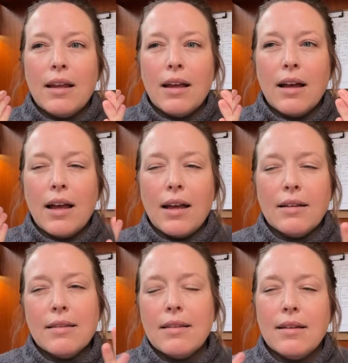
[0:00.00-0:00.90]

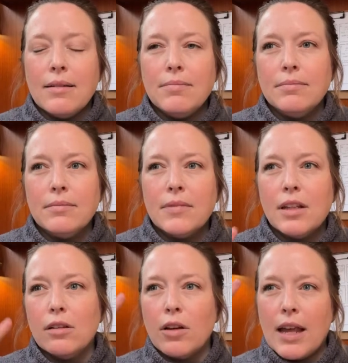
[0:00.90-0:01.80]
the
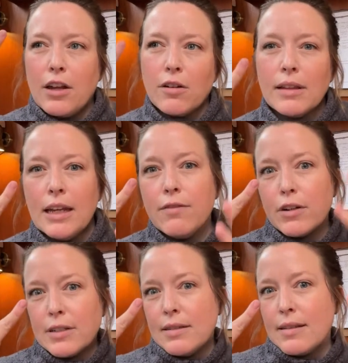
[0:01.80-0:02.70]
look at your lead
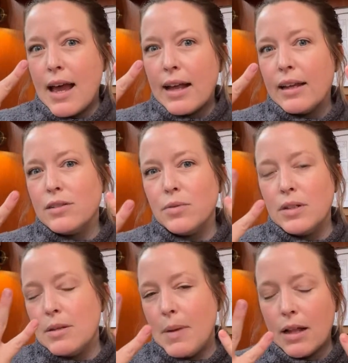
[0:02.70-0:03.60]
versus lag is going
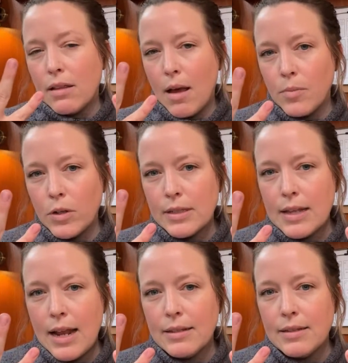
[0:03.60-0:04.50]
to make a lot more
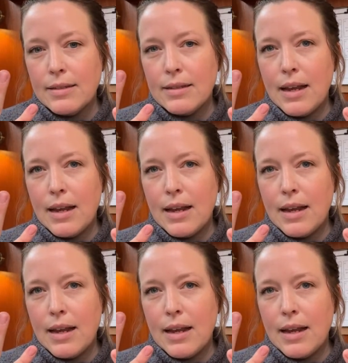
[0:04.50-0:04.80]
sense